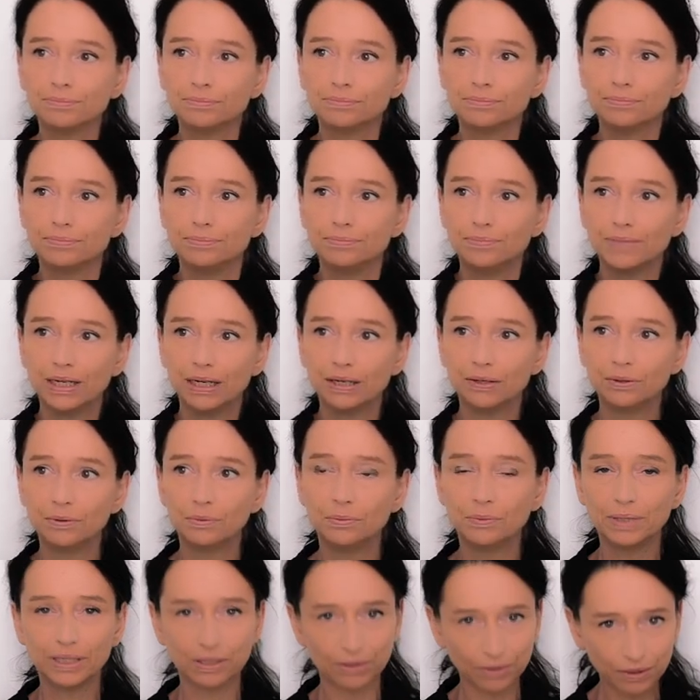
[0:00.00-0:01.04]
Now,
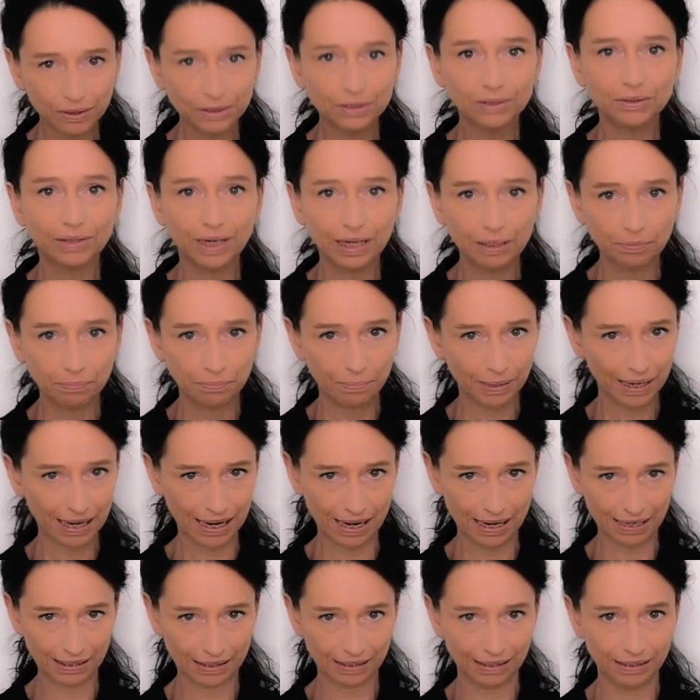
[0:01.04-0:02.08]
we're going to
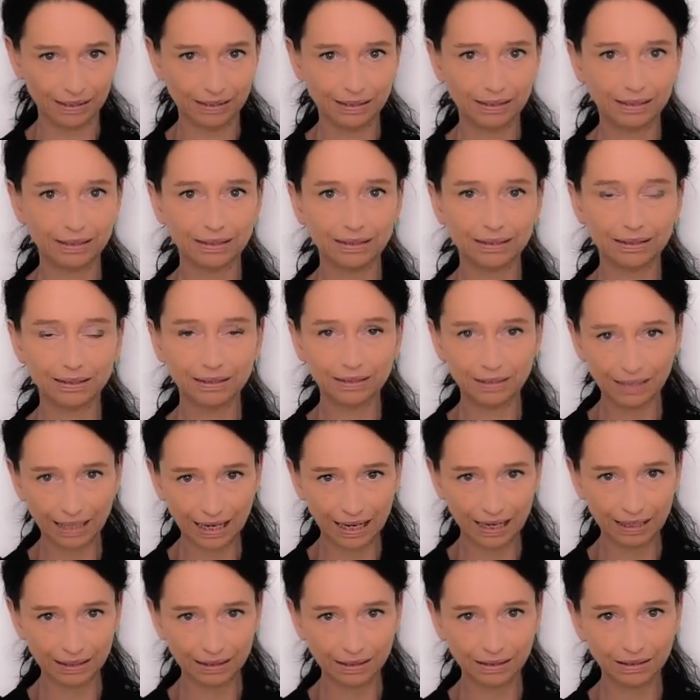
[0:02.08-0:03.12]
unpack
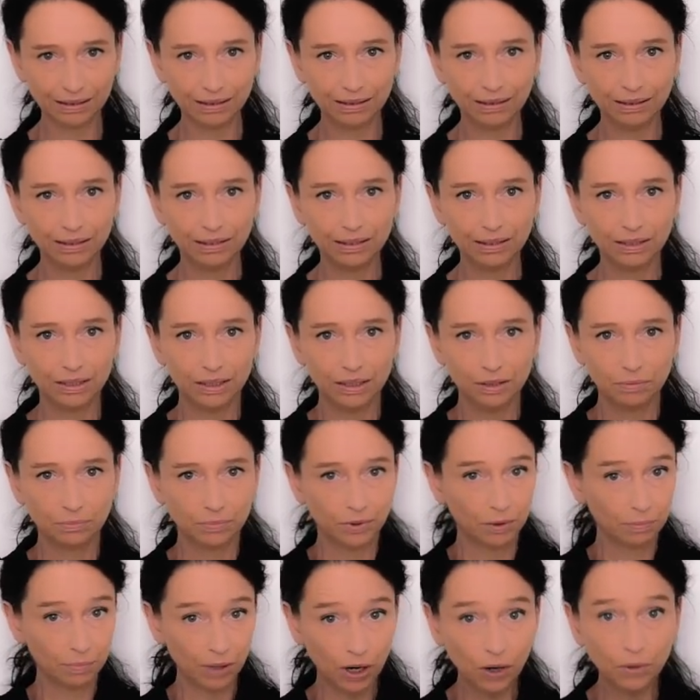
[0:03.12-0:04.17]
that
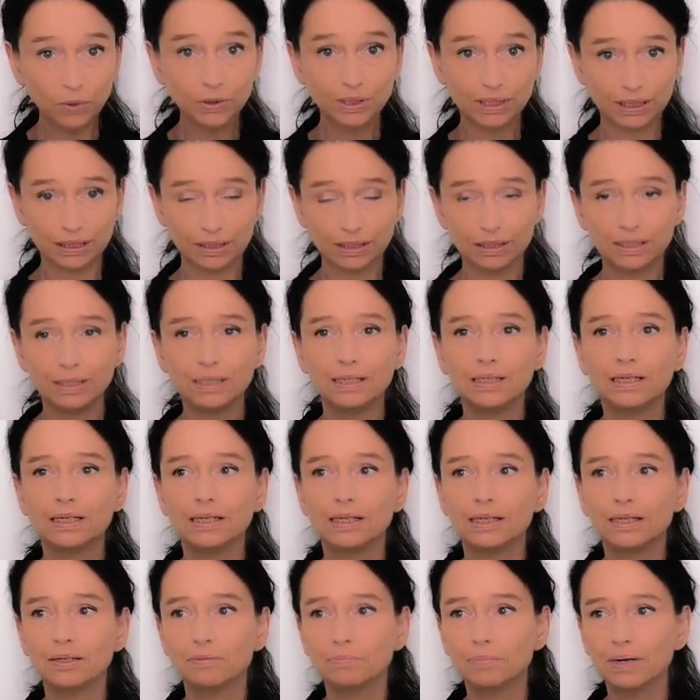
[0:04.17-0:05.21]
proposal,
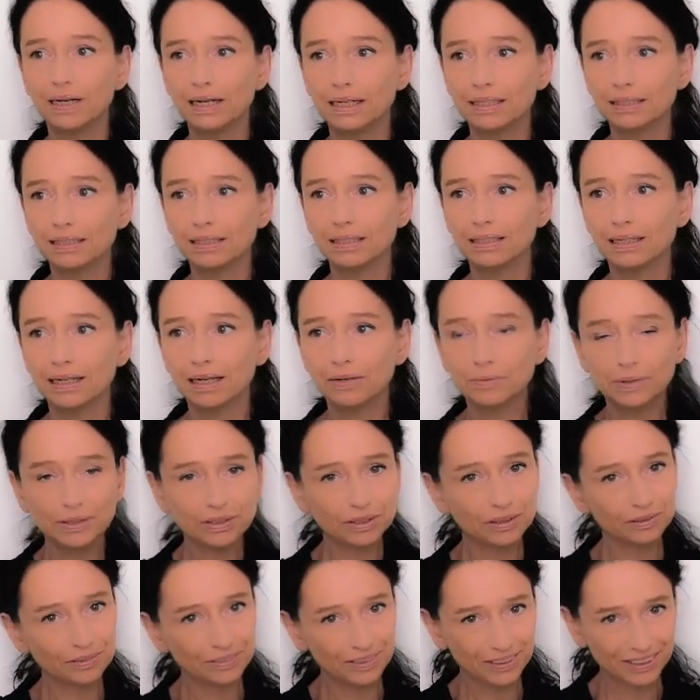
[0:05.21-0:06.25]
but I want
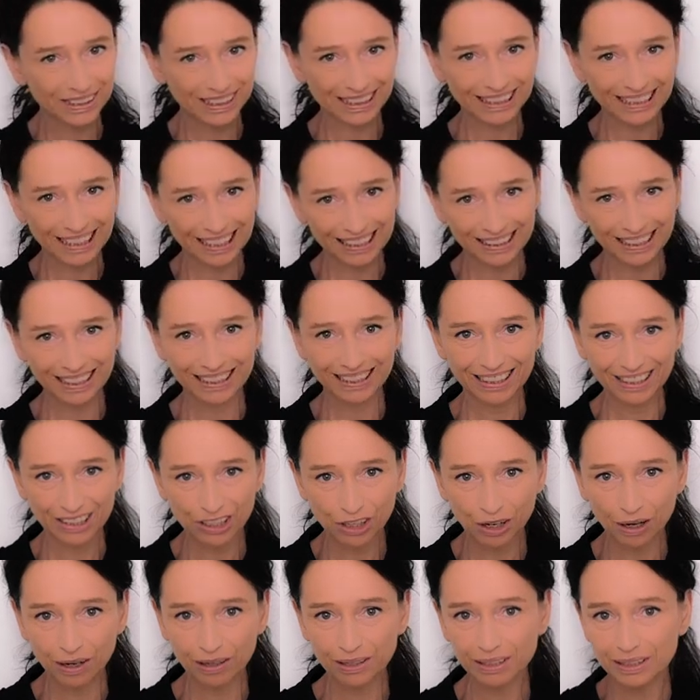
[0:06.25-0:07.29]
to first say that I
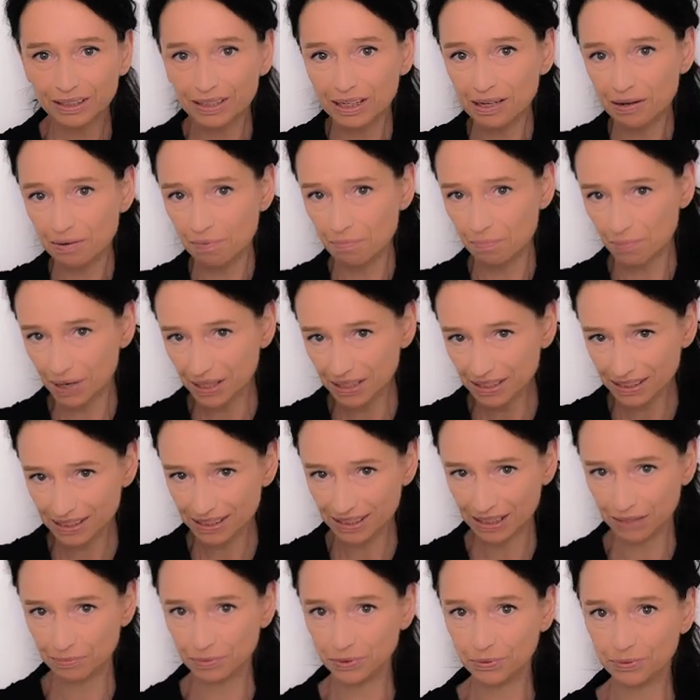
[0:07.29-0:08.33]
call it my
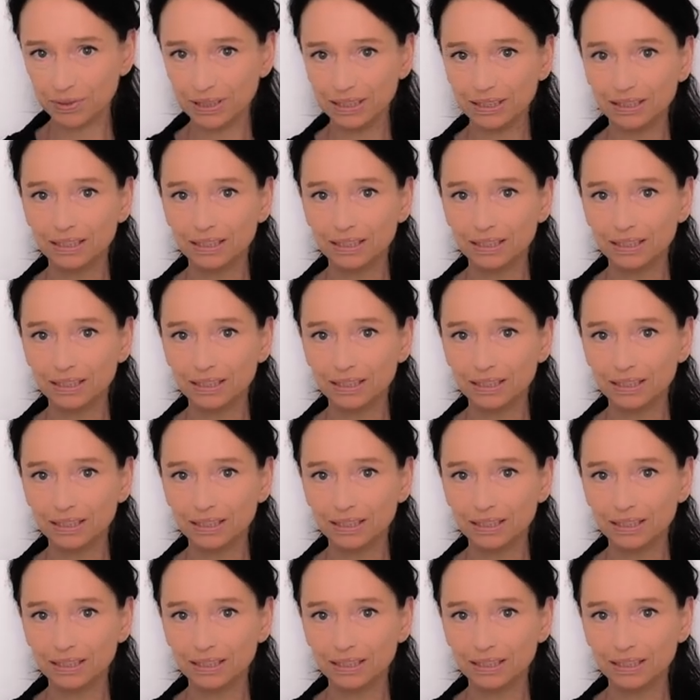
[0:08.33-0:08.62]
summary